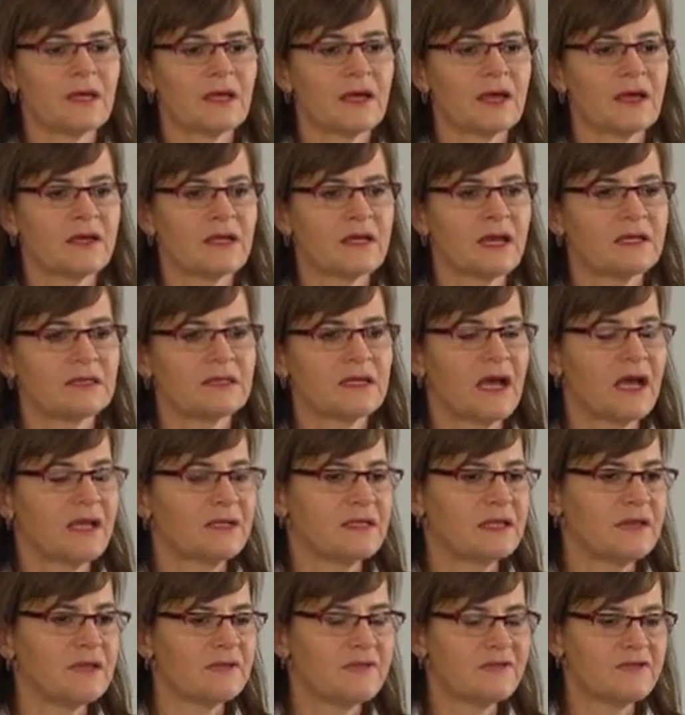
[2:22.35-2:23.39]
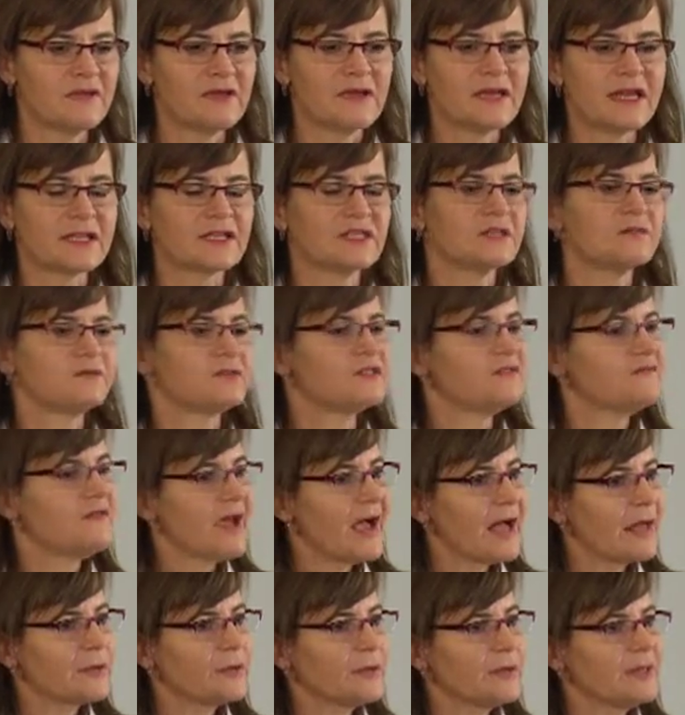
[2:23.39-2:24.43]
I didn't feel like she was
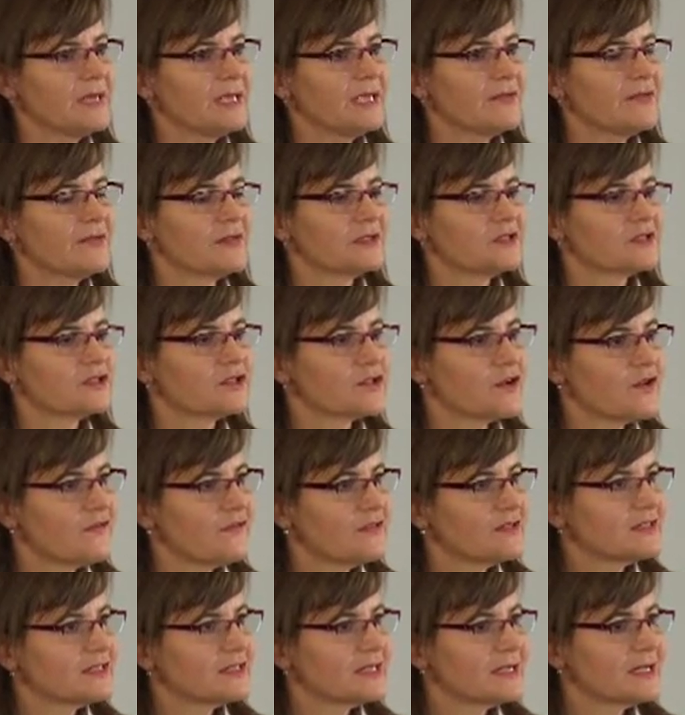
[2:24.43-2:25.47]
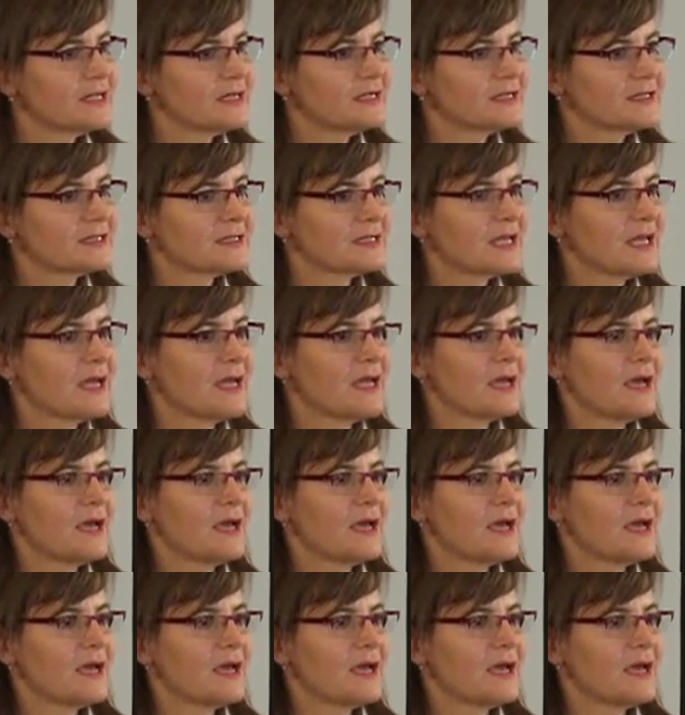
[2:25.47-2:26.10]
valuing the services.